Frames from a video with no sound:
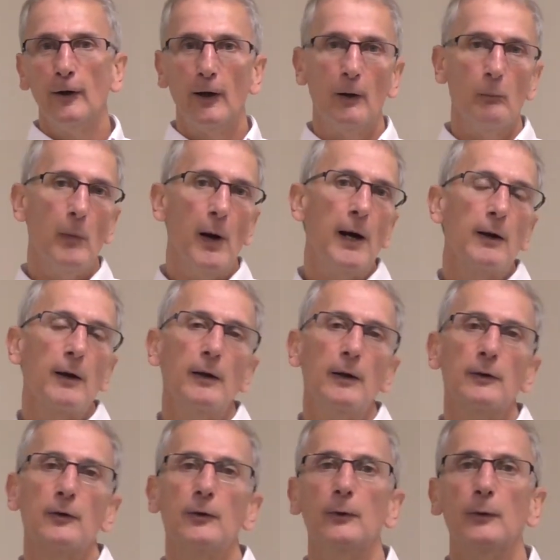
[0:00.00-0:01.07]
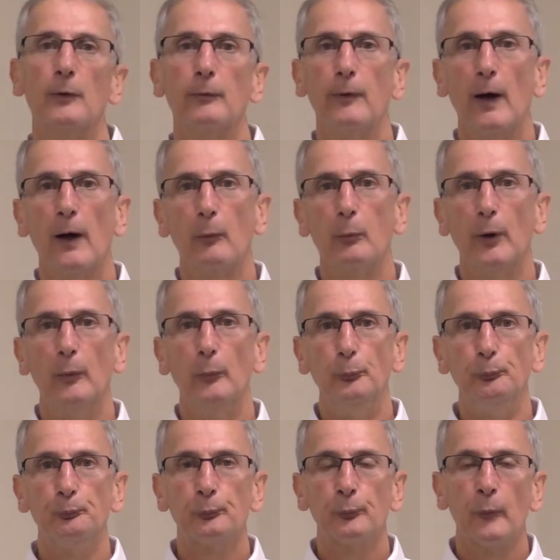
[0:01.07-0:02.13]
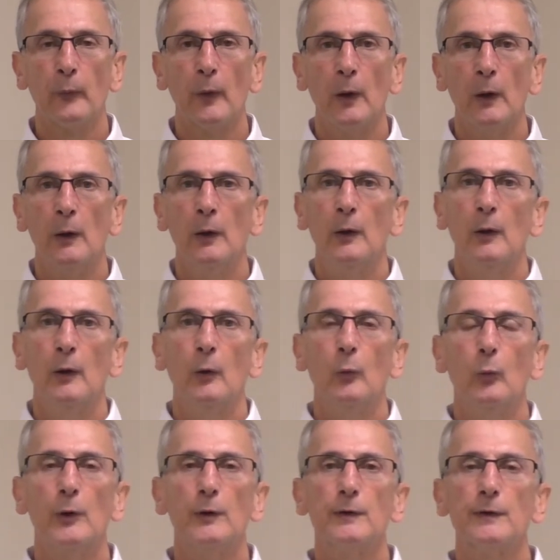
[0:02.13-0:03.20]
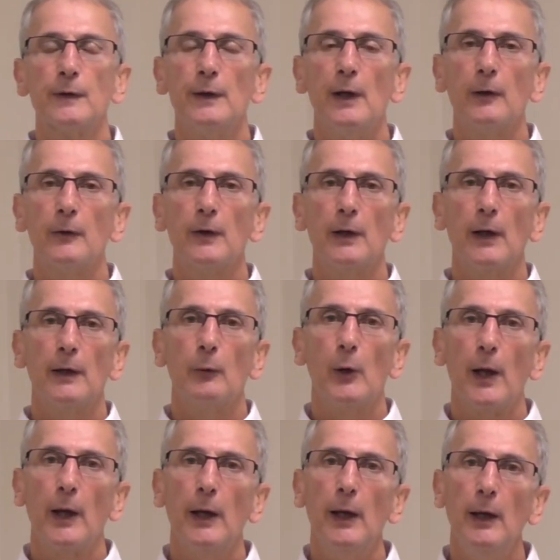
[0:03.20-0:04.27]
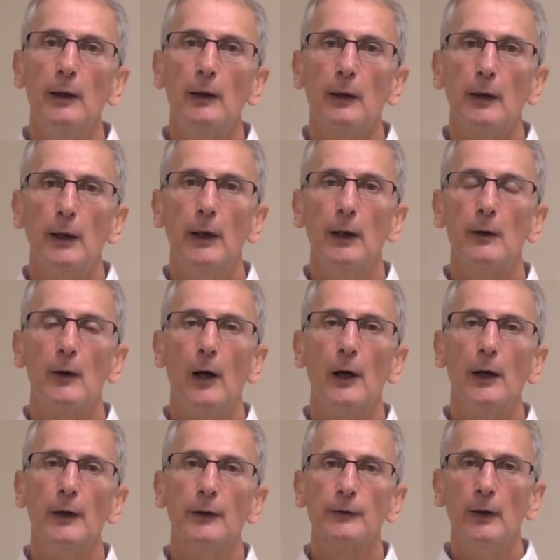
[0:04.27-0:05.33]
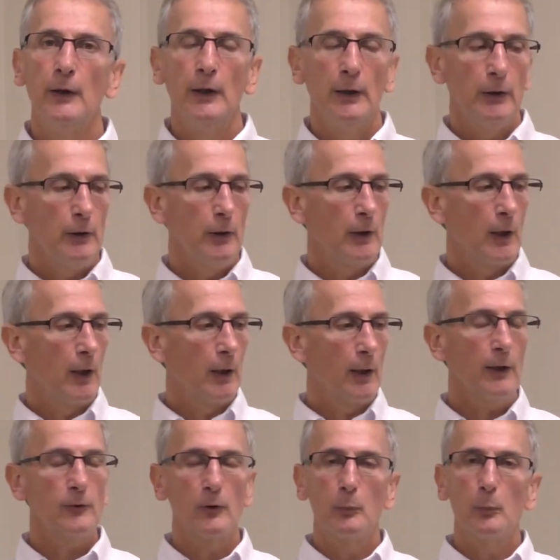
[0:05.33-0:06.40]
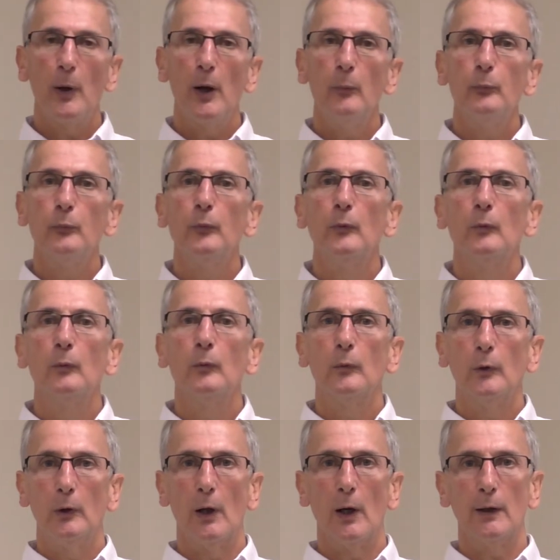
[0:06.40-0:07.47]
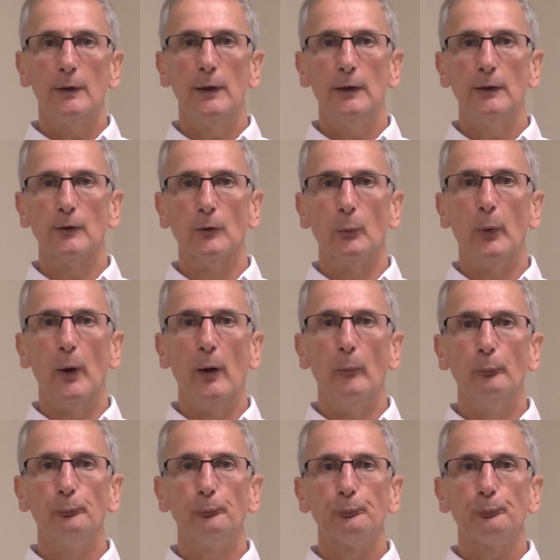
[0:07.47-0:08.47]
and mounting it to a fire pump. Which is another thing I want to hit on is, you got an electric pump, you got a diesel pump.